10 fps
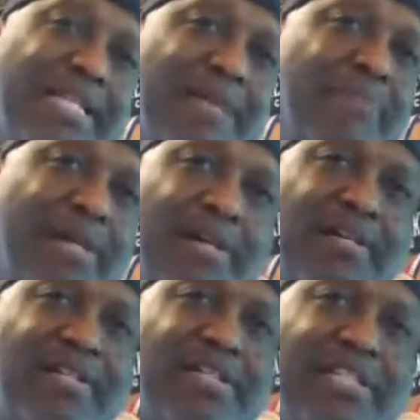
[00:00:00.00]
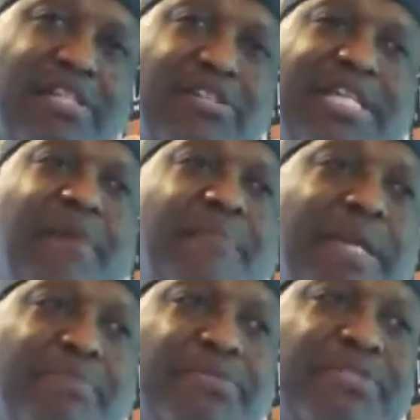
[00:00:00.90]
that beer? You know, tell
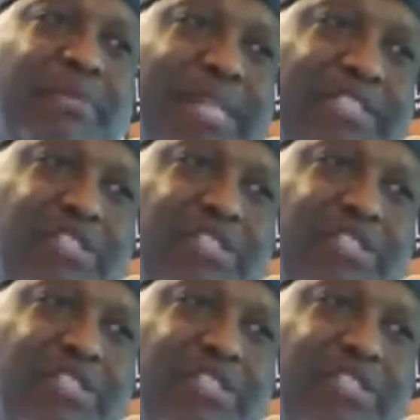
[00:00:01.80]
people something that's